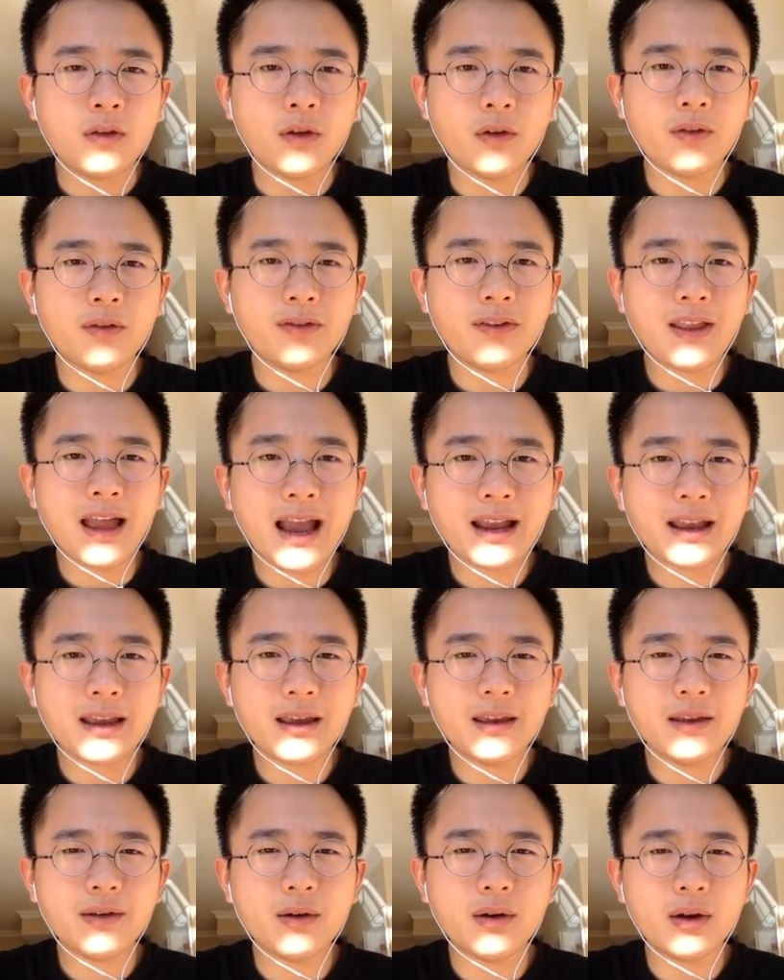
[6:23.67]

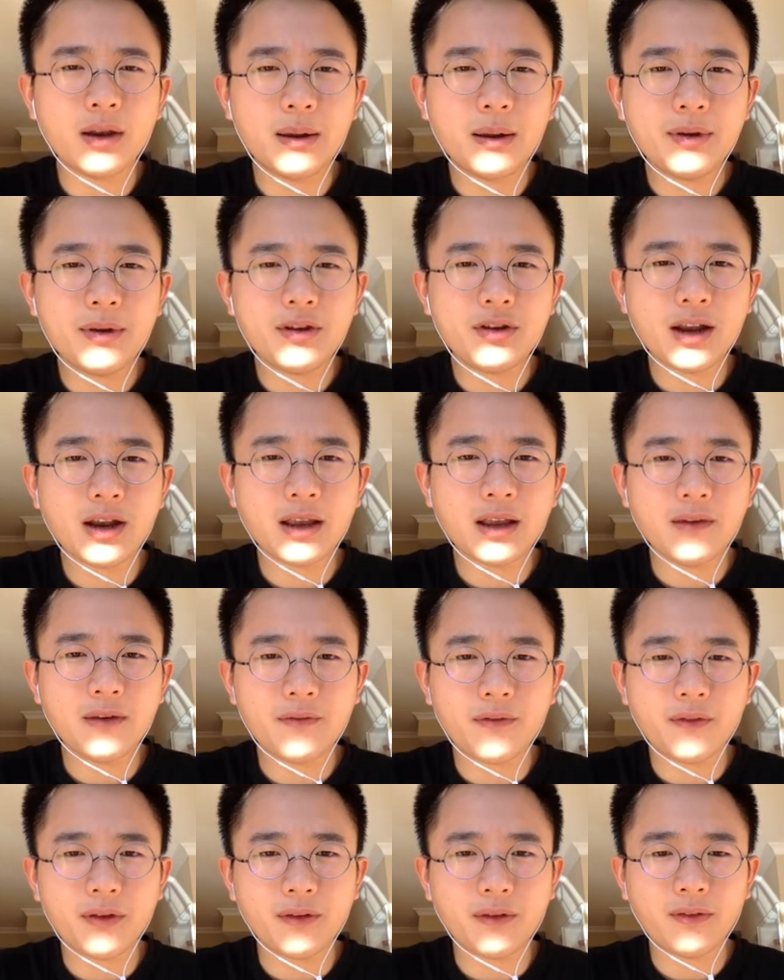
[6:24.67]
stack, let me check
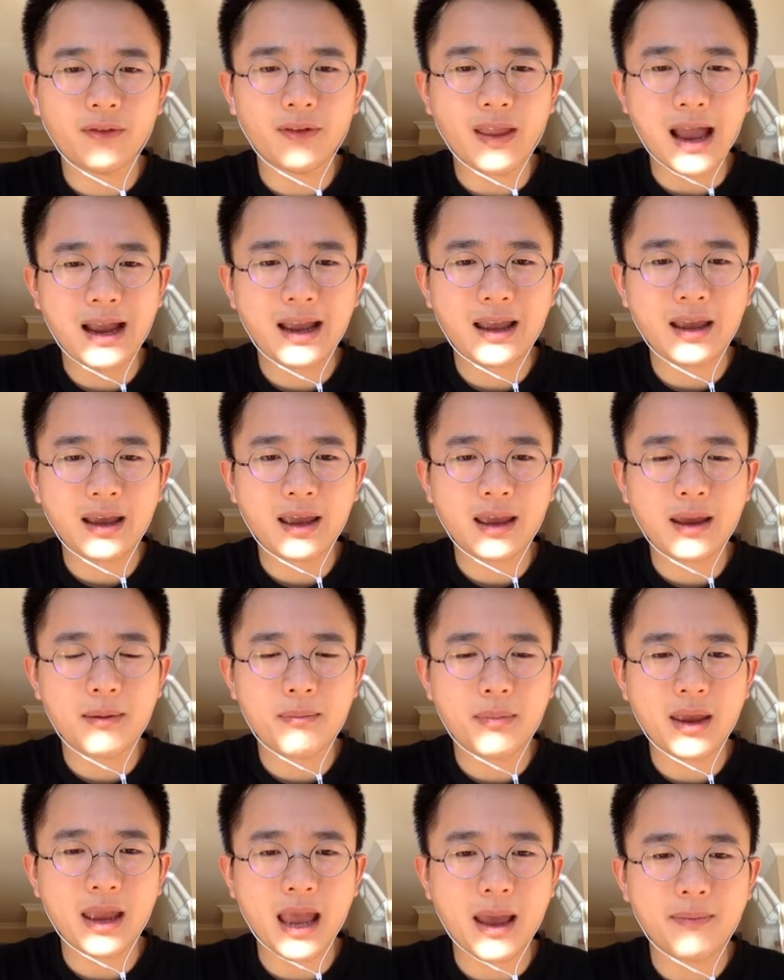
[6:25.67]
if stack can
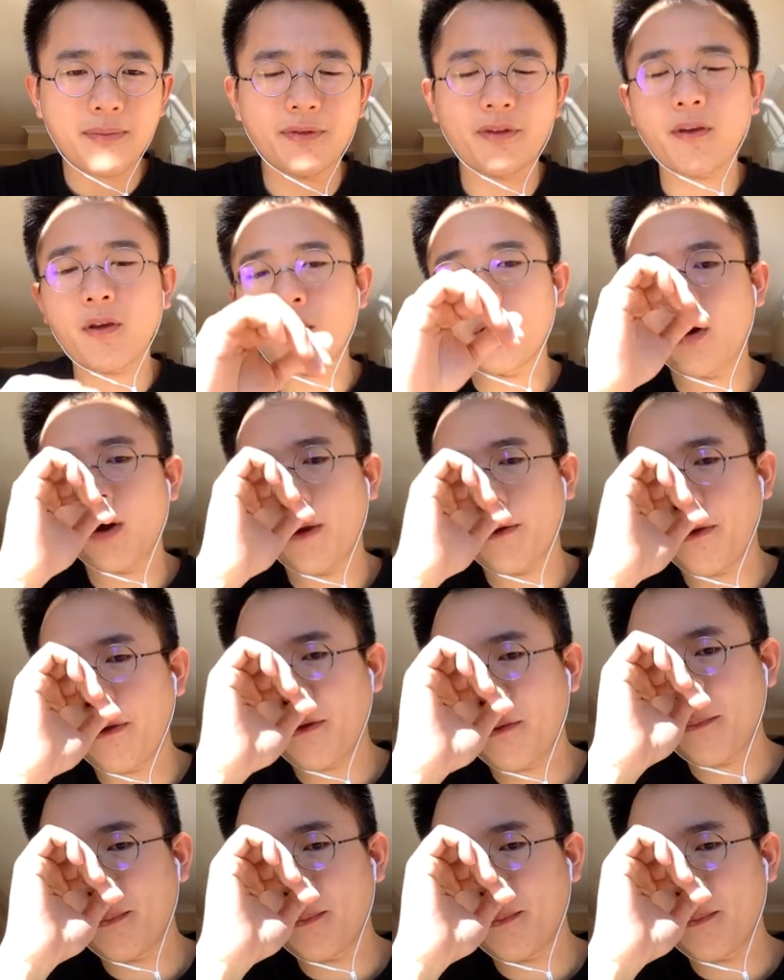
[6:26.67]
be empty or not.